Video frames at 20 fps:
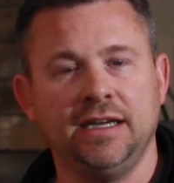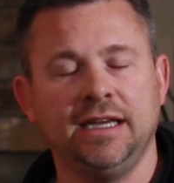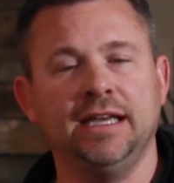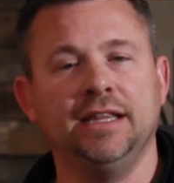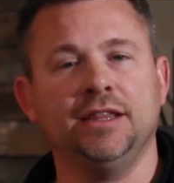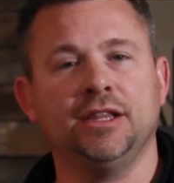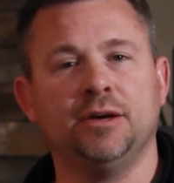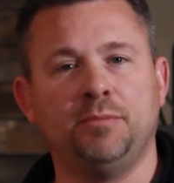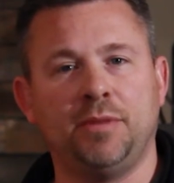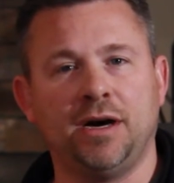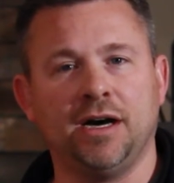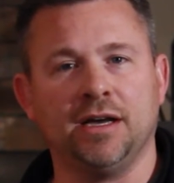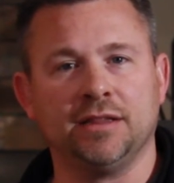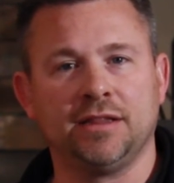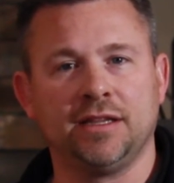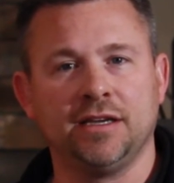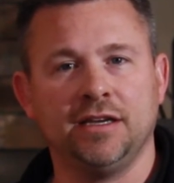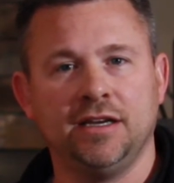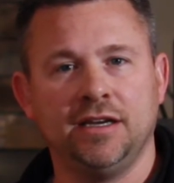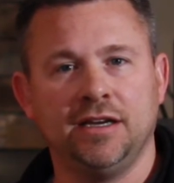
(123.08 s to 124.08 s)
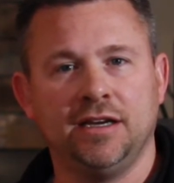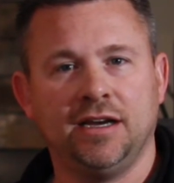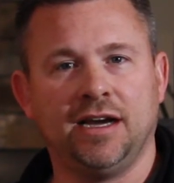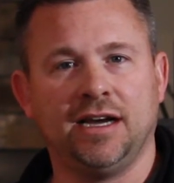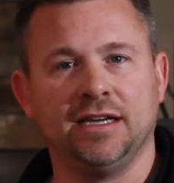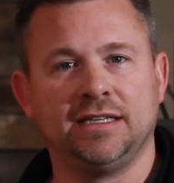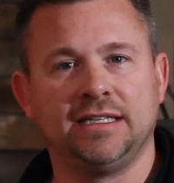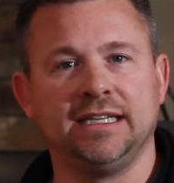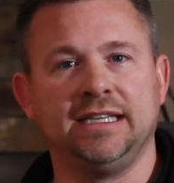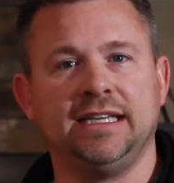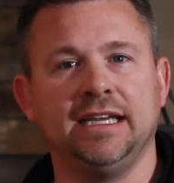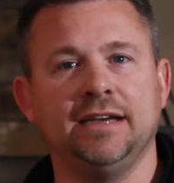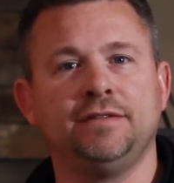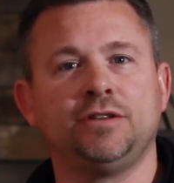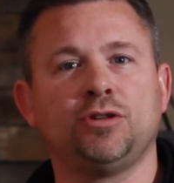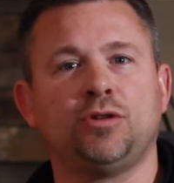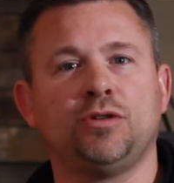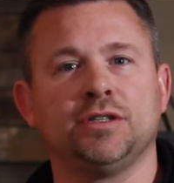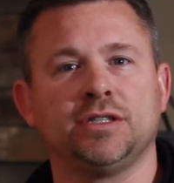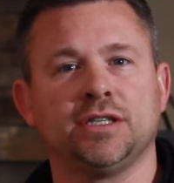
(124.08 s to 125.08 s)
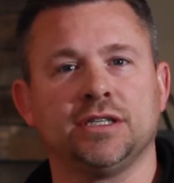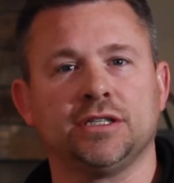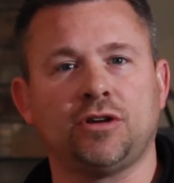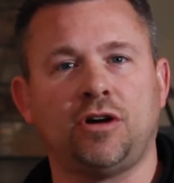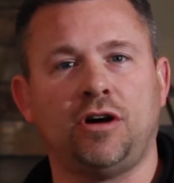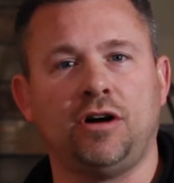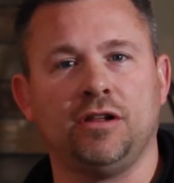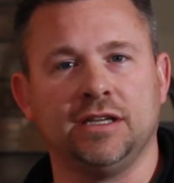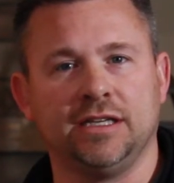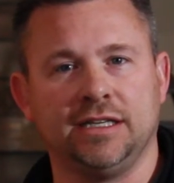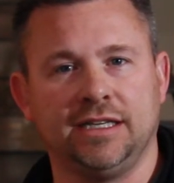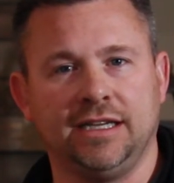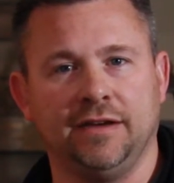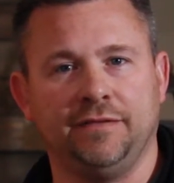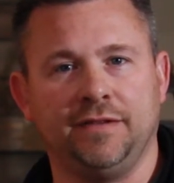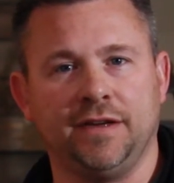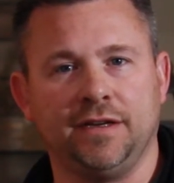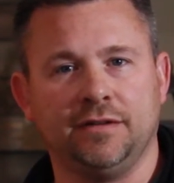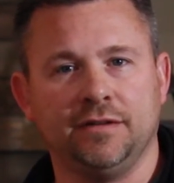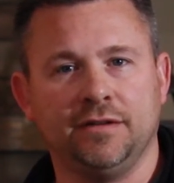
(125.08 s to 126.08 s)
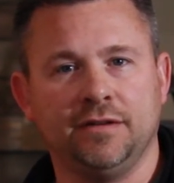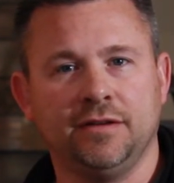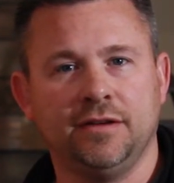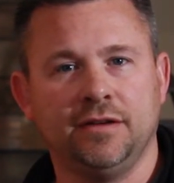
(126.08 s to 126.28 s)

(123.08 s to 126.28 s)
in the month uh, to give towards this all in giving.